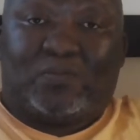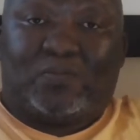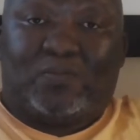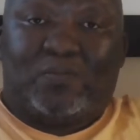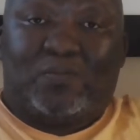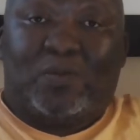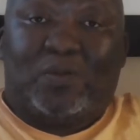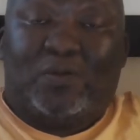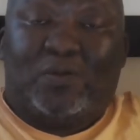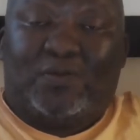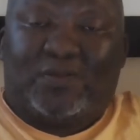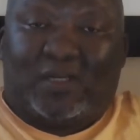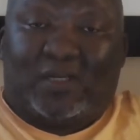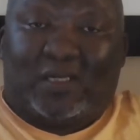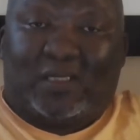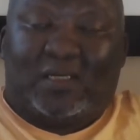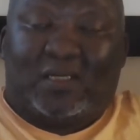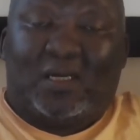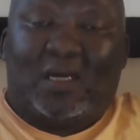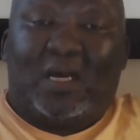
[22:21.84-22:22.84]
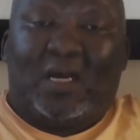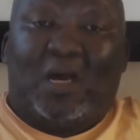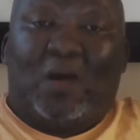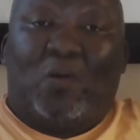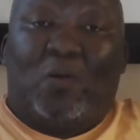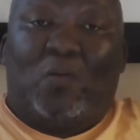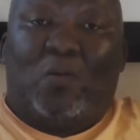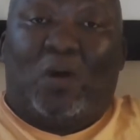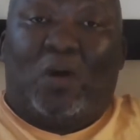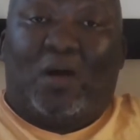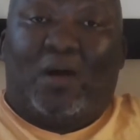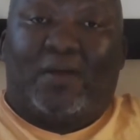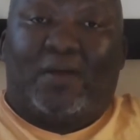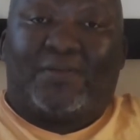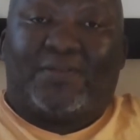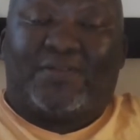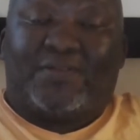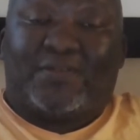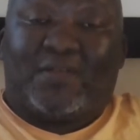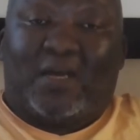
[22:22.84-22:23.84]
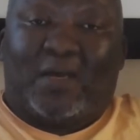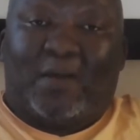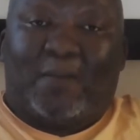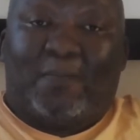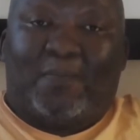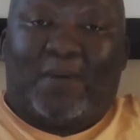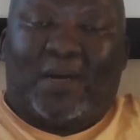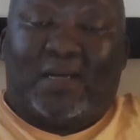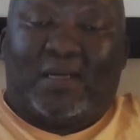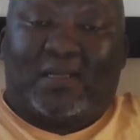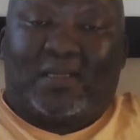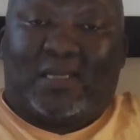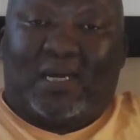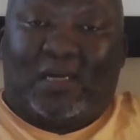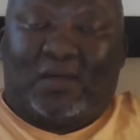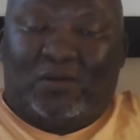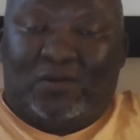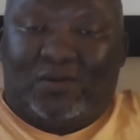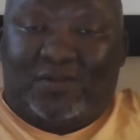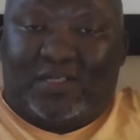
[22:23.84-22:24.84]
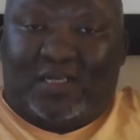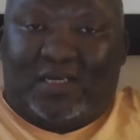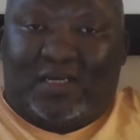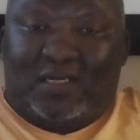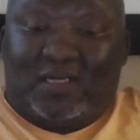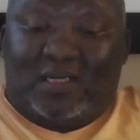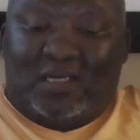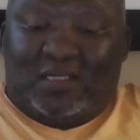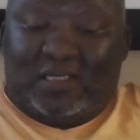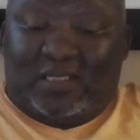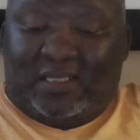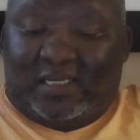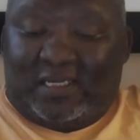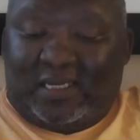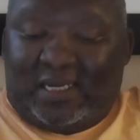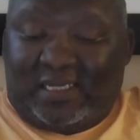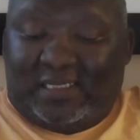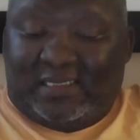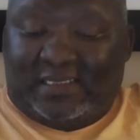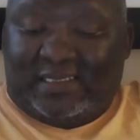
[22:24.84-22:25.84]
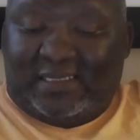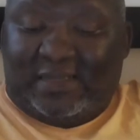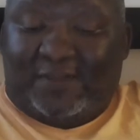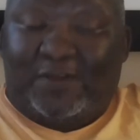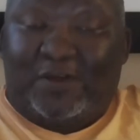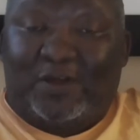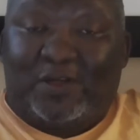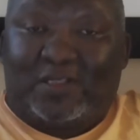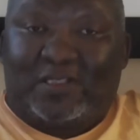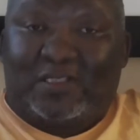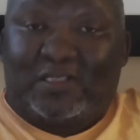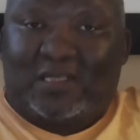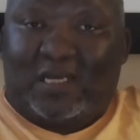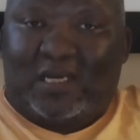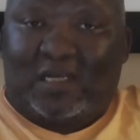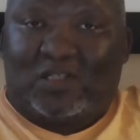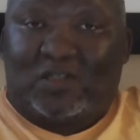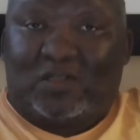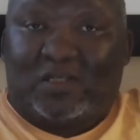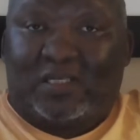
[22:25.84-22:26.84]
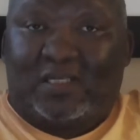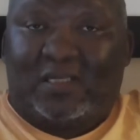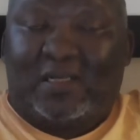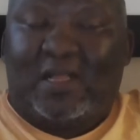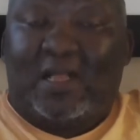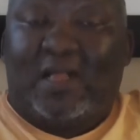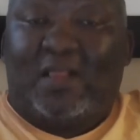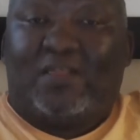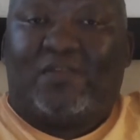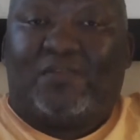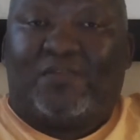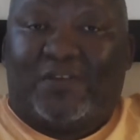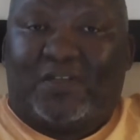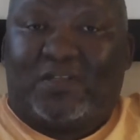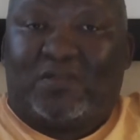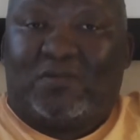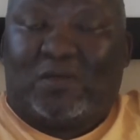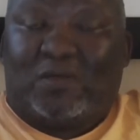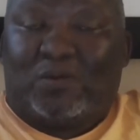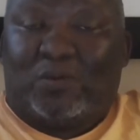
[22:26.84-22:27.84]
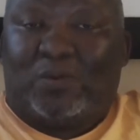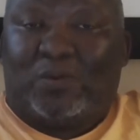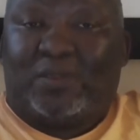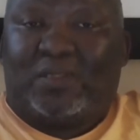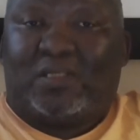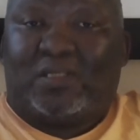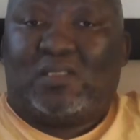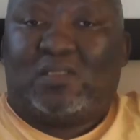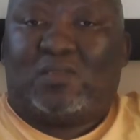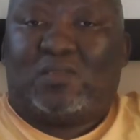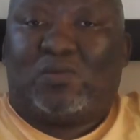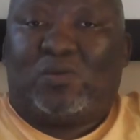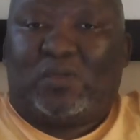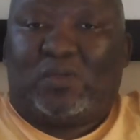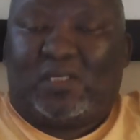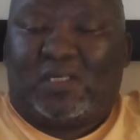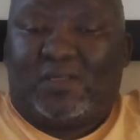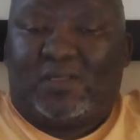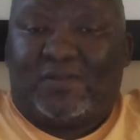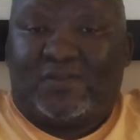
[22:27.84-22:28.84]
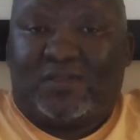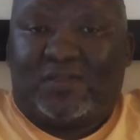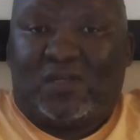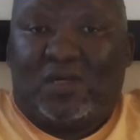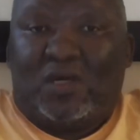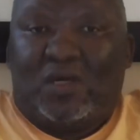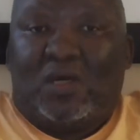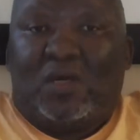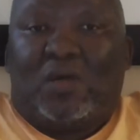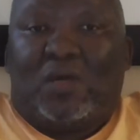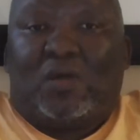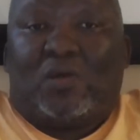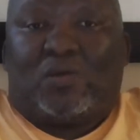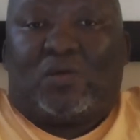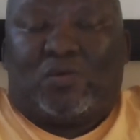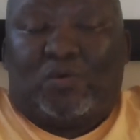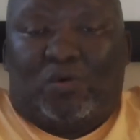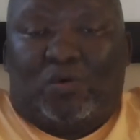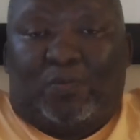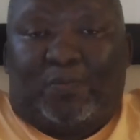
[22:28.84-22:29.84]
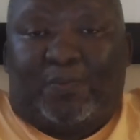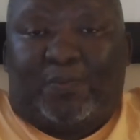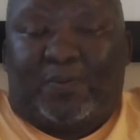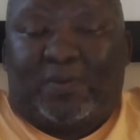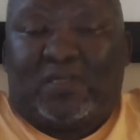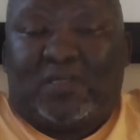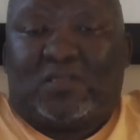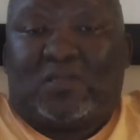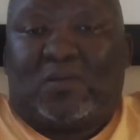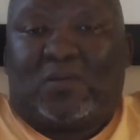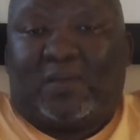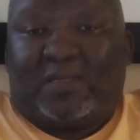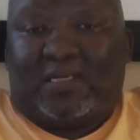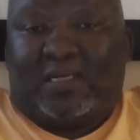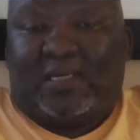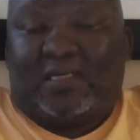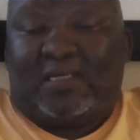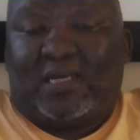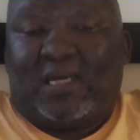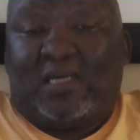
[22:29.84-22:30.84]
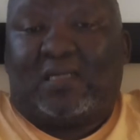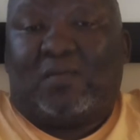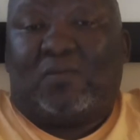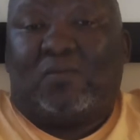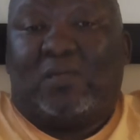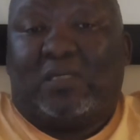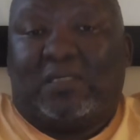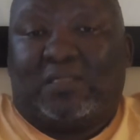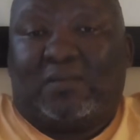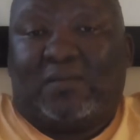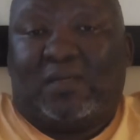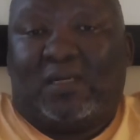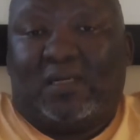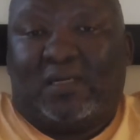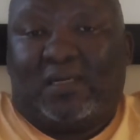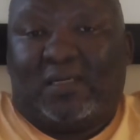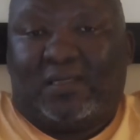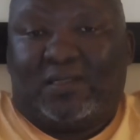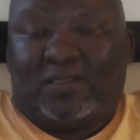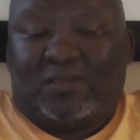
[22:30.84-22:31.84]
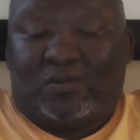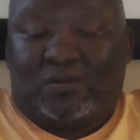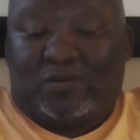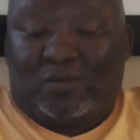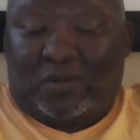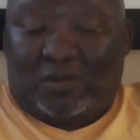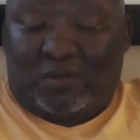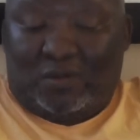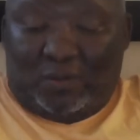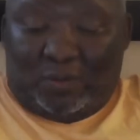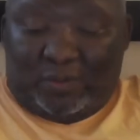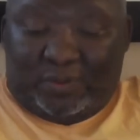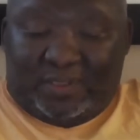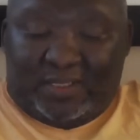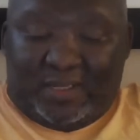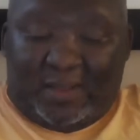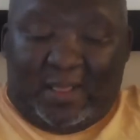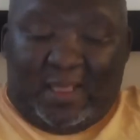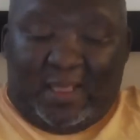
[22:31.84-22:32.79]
music was by Taluza in the 1930s. Actually, the first recorded, he took his group, his quartet, and he went to England to record.